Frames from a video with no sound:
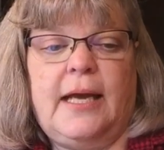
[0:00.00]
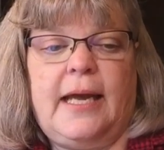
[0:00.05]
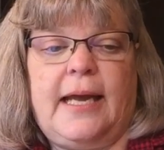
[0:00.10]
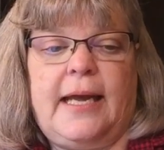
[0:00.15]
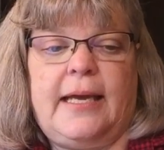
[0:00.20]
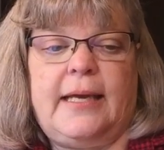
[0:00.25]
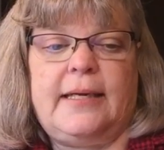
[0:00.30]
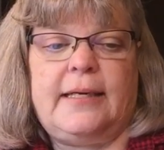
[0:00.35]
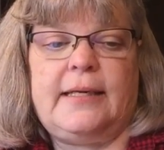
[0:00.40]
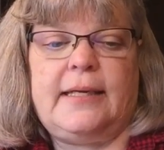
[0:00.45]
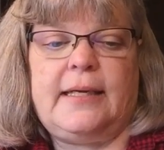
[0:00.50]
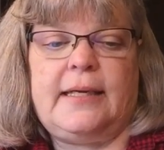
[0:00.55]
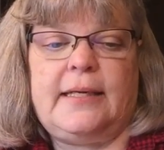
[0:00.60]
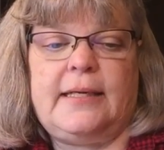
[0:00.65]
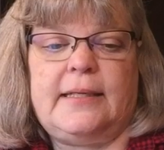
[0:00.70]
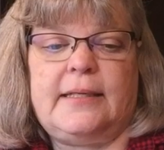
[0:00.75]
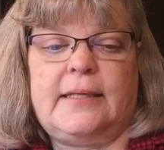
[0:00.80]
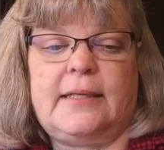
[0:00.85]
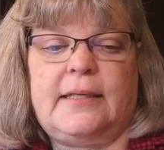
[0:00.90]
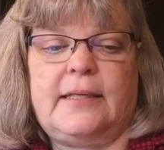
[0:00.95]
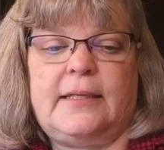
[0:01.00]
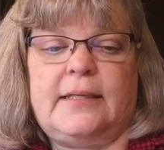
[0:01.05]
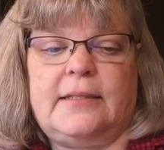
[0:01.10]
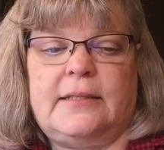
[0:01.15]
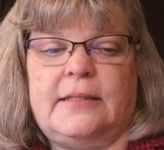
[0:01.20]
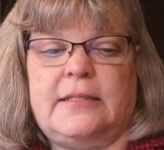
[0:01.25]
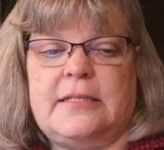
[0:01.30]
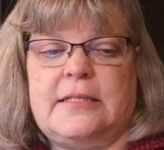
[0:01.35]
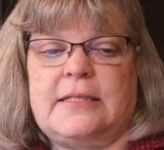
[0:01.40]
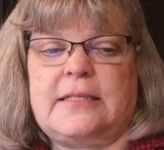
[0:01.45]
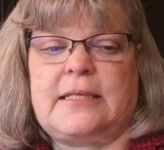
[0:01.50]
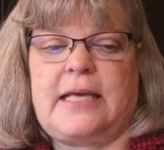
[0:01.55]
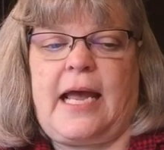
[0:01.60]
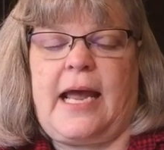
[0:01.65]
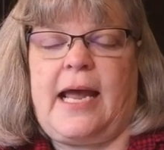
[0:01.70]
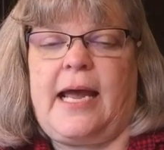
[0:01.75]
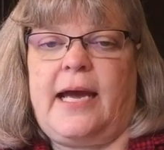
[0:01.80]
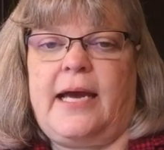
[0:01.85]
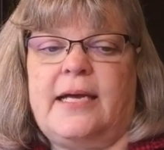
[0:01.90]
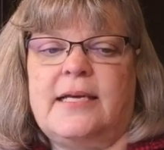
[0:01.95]
And it is
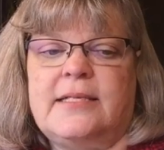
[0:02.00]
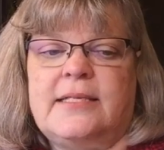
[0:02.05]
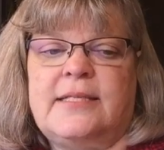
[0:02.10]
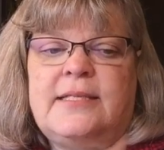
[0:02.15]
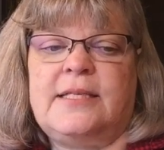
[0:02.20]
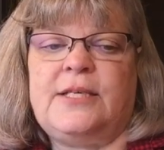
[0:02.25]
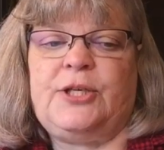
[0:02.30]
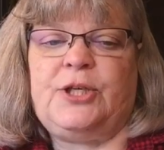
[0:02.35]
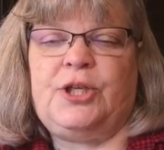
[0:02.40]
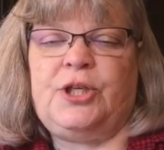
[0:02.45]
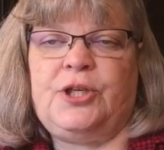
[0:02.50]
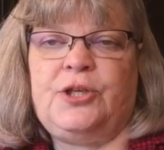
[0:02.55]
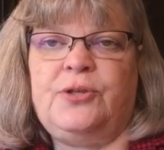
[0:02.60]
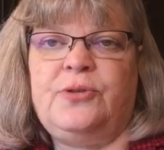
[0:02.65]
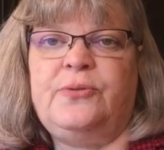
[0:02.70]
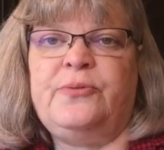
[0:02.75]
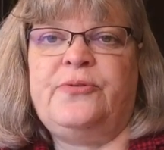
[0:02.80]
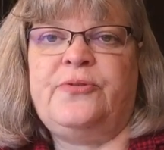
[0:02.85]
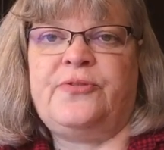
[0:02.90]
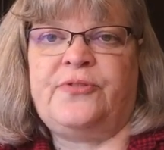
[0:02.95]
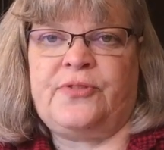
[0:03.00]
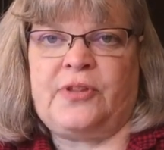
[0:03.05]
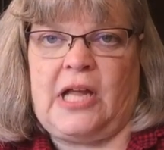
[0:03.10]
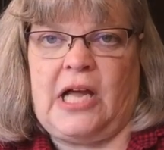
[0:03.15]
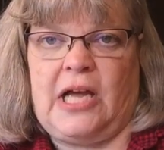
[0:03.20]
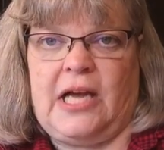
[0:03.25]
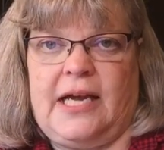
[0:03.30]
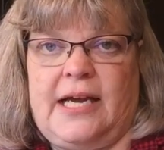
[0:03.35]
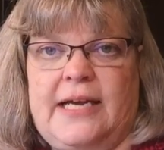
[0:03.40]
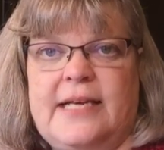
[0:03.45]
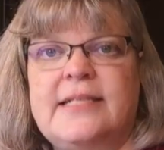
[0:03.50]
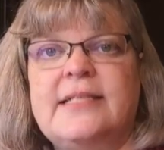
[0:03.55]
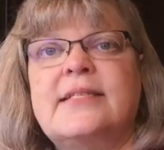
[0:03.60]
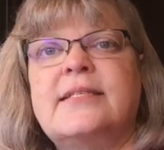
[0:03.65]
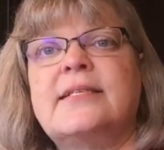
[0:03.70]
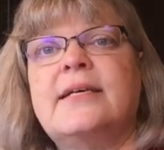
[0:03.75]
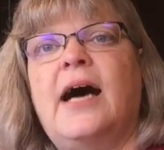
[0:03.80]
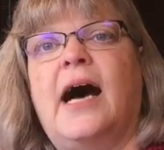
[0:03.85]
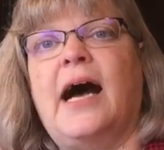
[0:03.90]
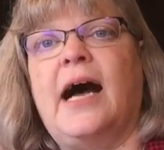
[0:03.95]
As the Yoo
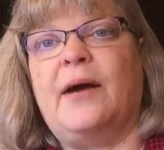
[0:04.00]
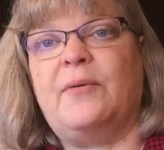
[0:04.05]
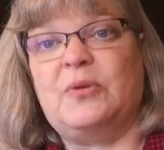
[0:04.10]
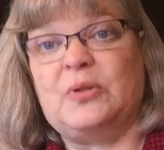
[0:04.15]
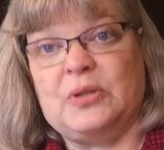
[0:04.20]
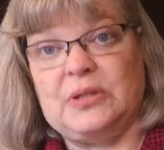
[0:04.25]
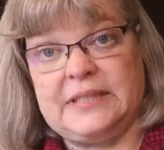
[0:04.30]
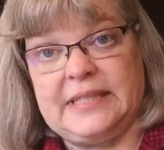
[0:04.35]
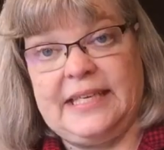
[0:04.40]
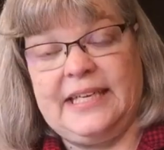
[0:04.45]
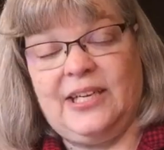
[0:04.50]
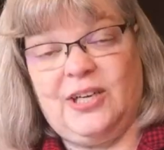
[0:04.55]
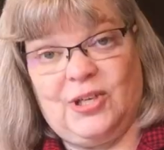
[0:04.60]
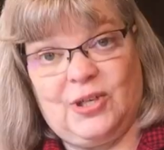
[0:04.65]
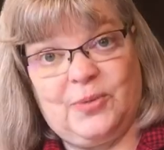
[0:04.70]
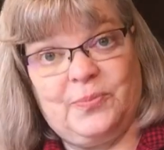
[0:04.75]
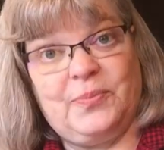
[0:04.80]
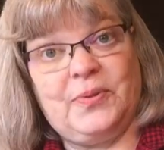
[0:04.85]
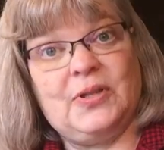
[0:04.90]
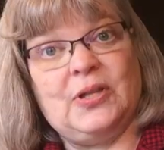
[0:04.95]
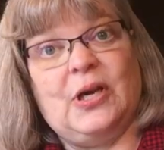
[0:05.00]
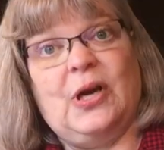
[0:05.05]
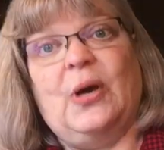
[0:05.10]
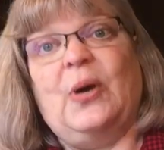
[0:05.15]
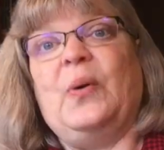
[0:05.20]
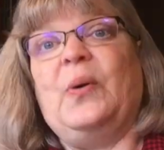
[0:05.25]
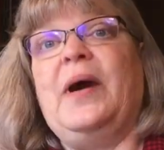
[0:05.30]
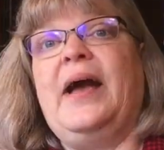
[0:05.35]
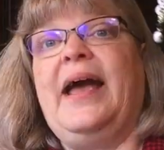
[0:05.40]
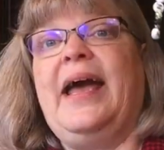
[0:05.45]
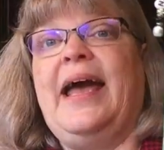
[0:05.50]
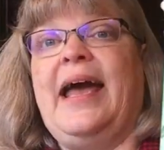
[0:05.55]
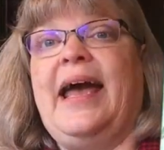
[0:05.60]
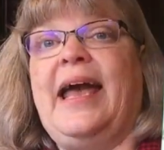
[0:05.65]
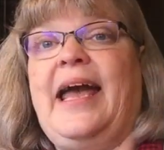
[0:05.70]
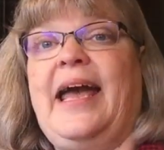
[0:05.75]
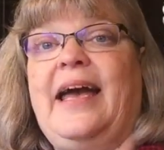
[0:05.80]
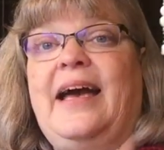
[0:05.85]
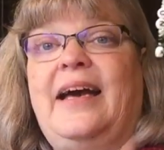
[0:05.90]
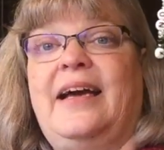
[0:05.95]
Flies. I will link her below.
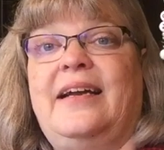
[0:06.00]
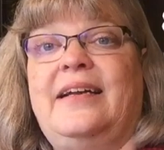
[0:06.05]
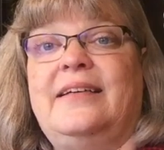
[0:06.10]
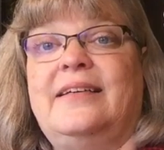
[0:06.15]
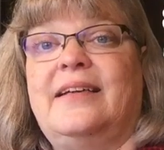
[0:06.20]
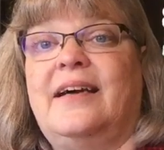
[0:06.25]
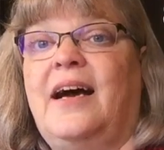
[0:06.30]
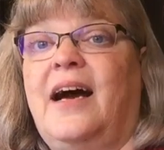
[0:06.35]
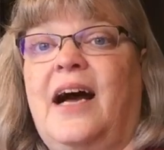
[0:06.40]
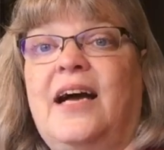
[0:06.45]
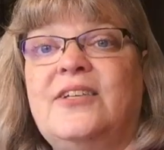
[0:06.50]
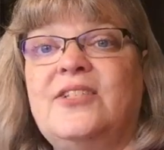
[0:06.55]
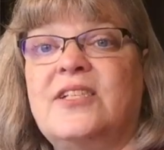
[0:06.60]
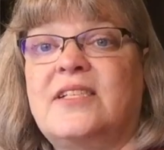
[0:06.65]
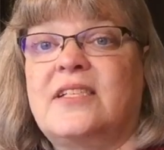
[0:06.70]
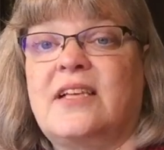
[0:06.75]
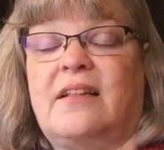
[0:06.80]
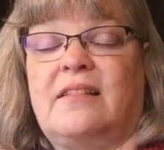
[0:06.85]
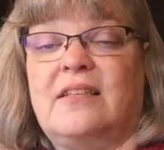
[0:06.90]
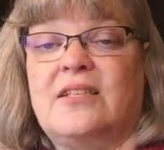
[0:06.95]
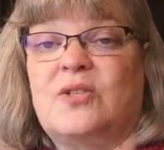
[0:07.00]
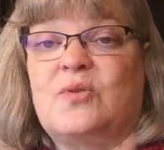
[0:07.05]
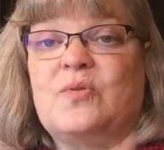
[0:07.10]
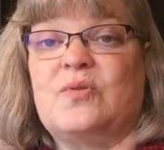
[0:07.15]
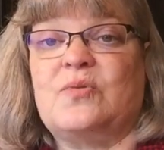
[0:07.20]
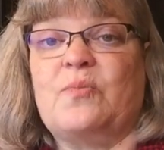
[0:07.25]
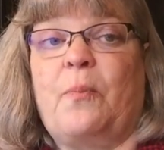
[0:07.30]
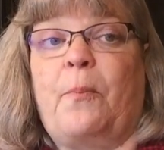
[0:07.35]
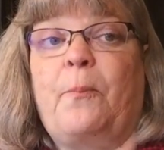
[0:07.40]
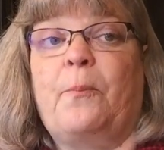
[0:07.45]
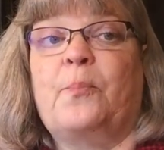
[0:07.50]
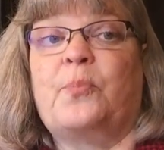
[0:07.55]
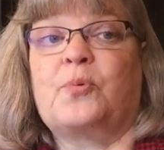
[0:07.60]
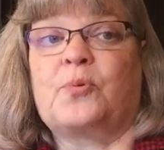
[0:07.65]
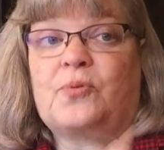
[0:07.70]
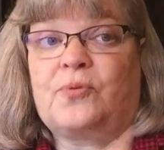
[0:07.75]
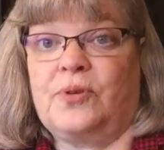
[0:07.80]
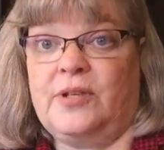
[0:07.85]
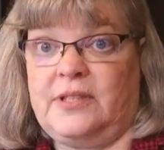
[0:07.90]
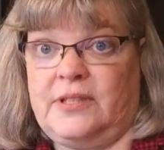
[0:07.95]
And I just thought this was
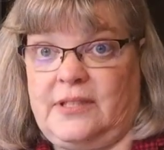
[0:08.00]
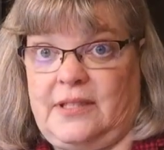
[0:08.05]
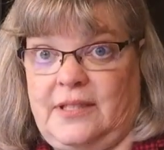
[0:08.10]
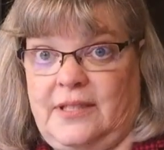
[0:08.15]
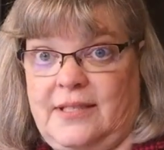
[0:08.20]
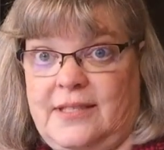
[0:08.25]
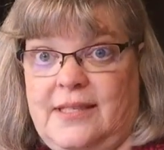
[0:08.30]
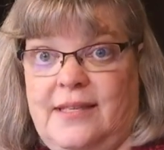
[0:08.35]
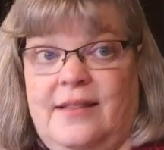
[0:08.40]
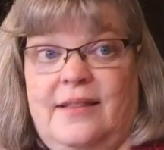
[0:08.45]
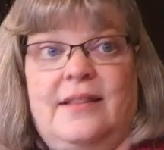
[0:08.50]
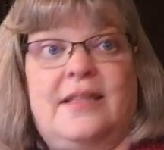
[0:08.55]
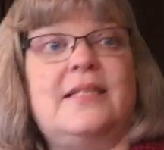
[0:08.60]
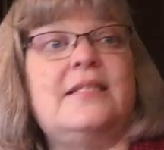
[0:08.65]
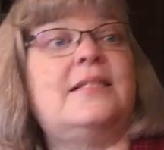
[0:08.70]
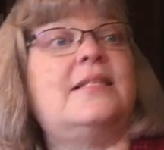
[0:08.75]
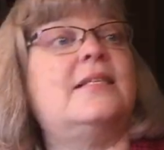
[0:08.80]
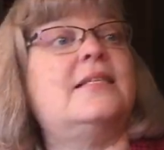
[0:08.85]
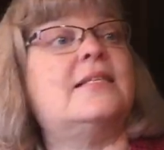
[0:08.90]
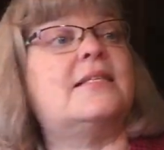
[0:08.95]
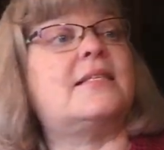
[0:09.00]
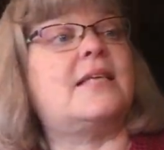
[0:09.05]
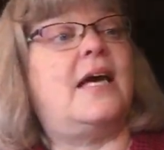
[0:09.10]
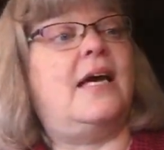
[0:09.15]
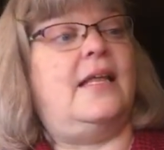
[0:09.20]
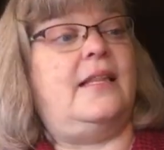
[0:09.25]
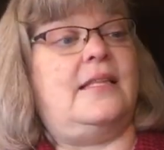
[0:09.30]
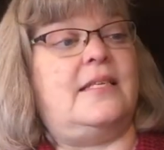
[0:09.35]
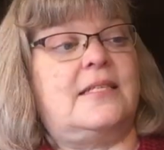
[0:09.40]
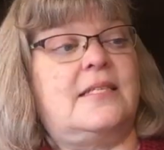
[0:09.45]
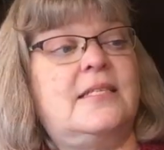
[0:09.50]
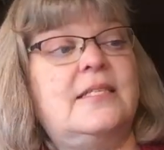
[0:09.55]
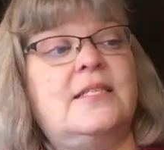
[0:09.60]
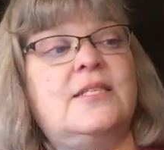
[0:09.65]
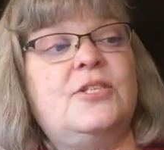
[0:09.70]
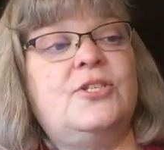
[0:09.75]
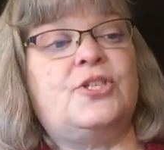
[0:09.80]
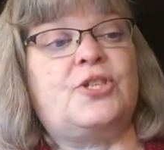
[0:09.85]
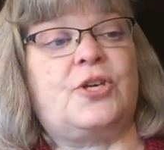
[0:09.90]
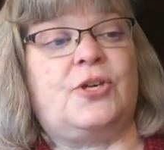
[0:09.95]
brilliant. This is this is
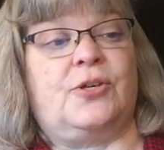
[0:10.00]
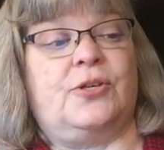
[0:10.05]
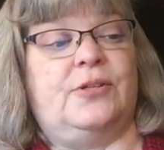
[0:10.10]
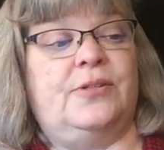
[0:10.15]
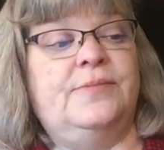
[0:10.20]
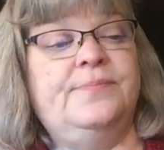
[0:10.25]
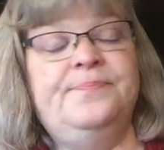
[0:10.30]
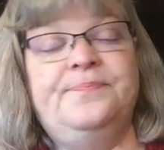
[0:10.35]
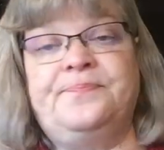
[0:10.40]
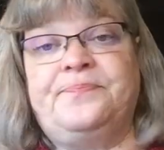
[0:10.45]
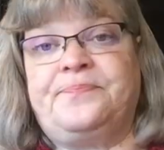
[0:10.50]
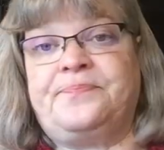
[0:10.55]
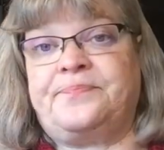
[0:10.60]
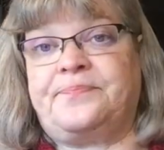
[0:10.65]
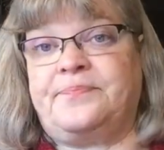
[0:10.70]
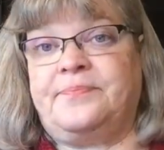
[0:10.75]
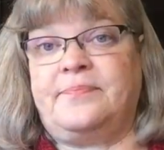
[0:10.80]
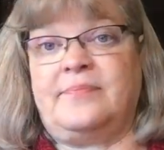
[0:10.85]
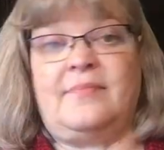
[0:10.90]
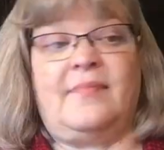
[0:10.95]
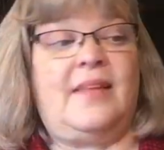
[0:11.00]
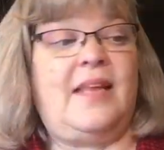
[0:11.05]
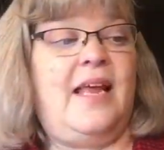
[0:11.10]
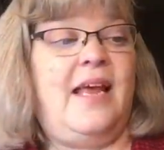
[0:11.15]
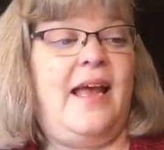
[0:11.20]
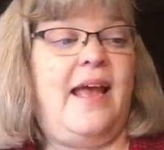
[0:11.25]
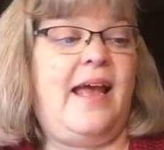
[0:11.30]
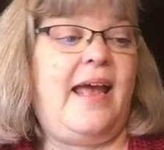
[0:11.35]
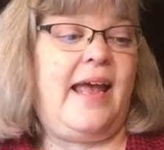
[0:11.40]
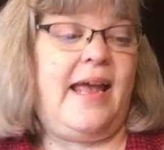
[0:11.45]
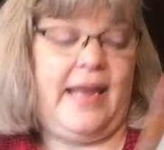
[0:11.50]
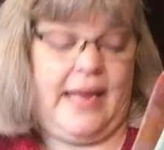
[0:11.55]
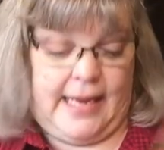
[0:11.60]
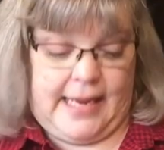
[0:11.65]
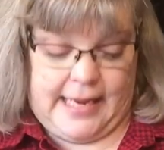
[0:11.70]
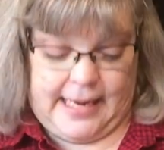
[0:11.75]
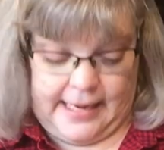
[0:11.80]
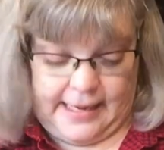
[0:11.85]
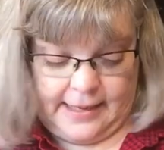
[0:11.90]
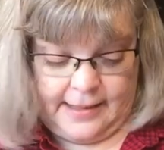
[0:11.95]
a journal
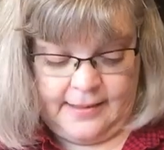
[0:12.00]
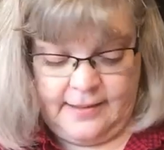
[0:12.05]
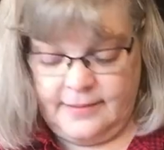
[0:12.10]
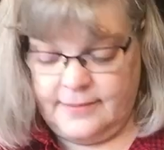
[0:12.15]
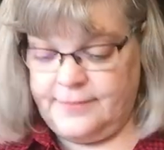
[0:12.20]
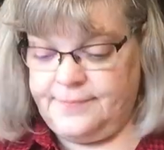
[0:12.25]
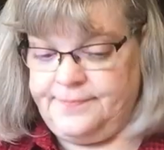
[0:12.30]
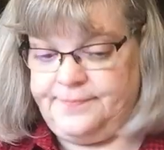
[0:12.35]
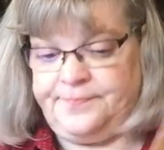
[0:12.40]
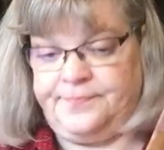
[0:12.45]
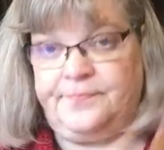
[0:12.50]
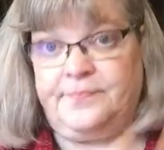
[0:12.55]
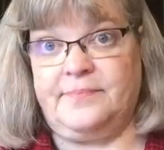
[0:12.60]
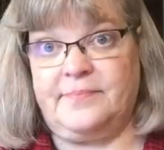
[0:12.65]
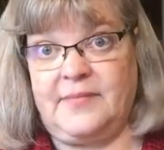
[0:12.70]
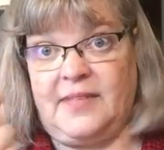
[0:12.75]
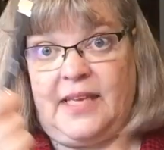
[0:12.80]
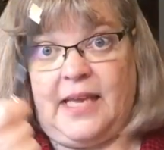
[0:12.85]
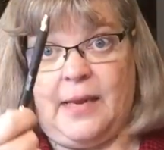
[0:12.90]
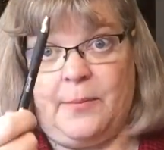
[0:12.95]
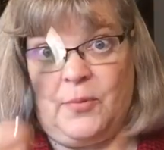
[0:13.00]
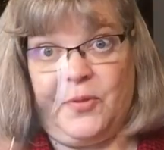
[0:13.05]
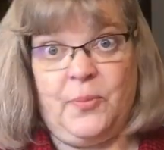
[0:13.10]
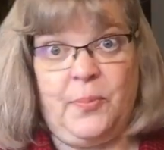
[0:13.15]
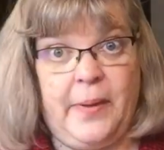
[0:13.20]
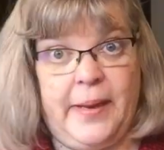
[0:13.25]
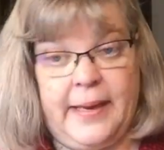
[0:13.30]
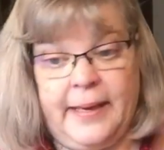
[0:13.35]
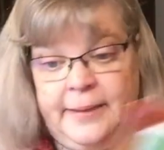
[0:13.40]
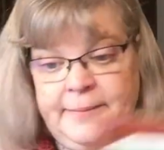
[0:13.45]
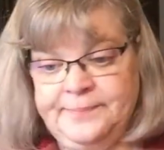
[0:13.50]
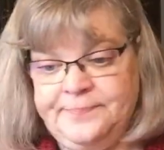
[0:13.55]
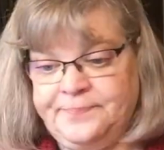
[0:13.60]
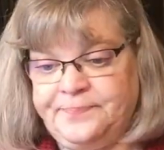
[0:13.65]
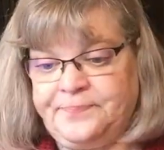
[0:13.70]
and came with a pen.